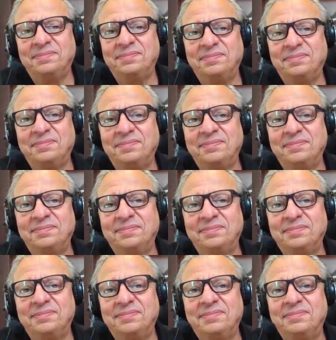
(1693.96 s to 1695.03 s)

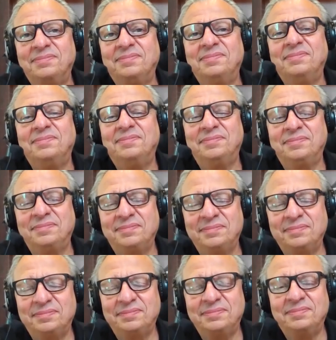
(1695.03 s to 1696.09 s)

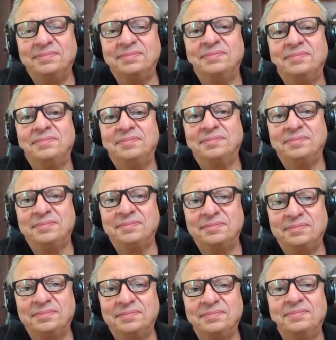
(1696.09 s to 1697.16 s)

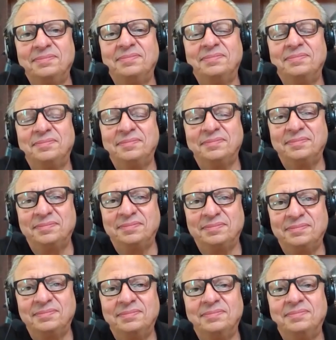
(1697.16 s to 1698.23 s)

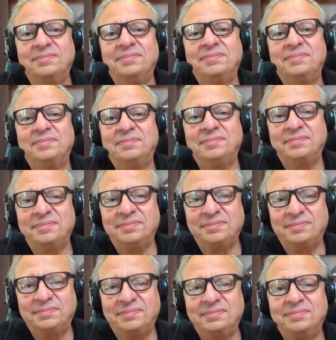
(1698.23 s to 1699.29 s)

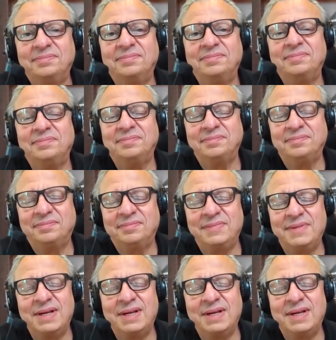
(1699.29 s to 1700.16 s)
This person isn't speaking.